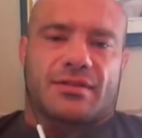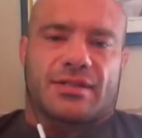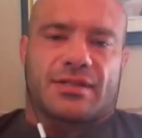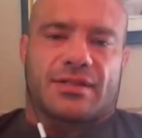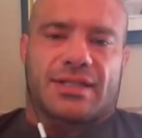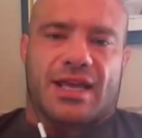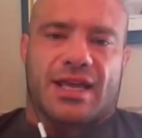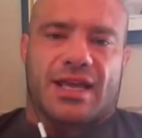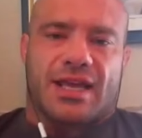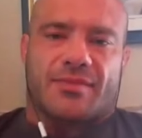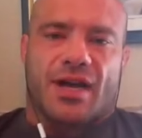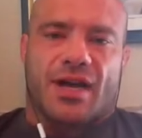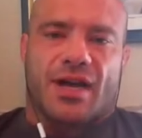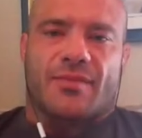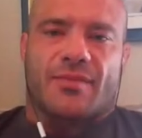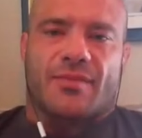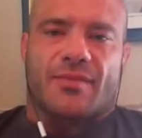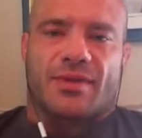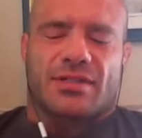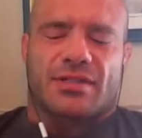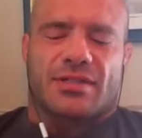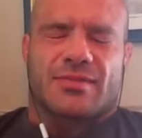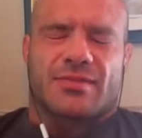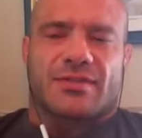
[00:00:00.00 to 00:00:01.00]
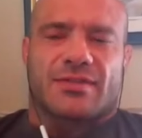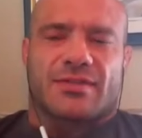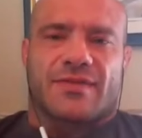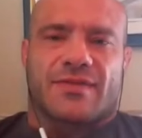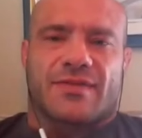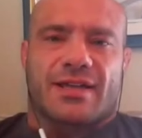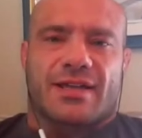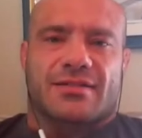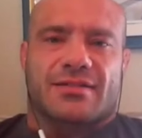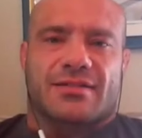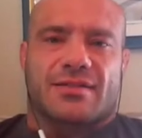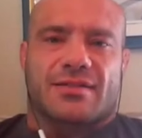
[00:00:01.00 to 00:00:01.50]
escape communism as
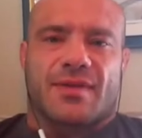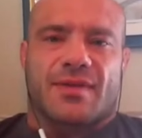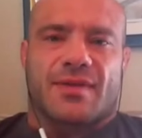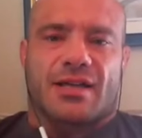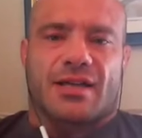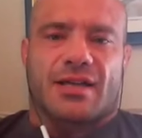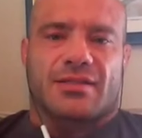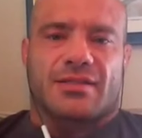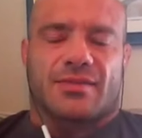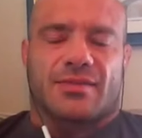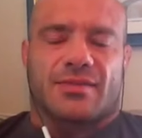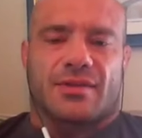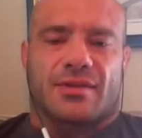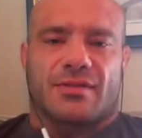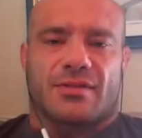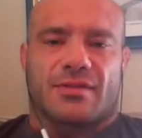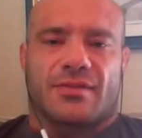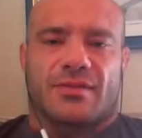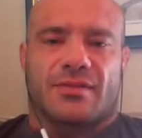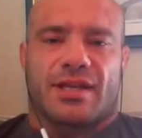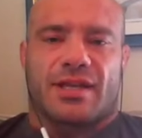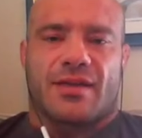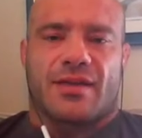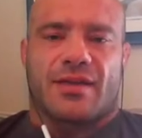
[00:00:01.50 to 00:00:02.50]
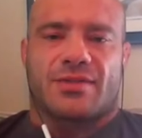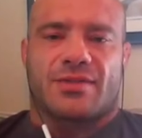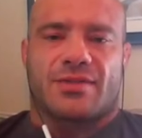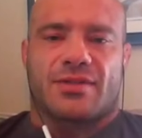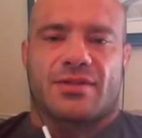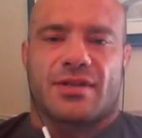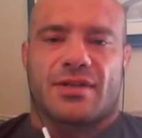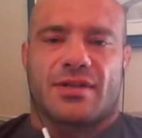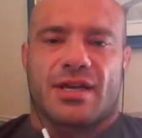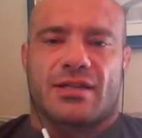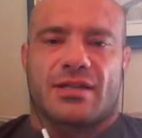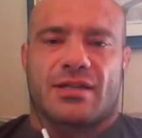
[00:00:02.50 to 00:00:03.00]
fast as possible, and we came to the
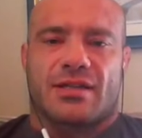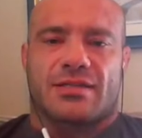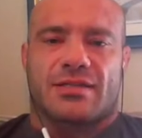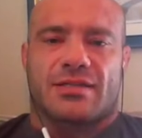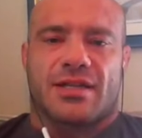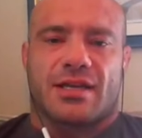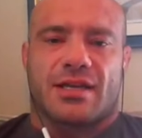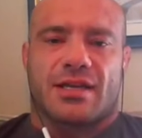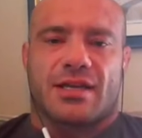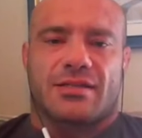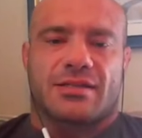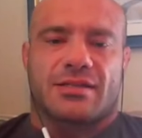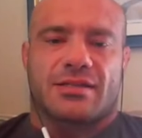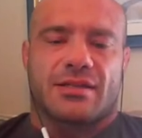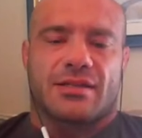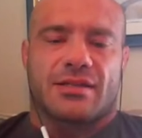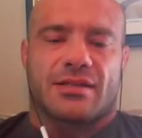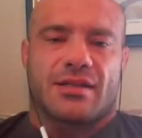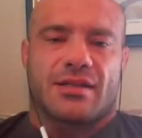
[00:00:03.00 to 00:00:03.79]
United States.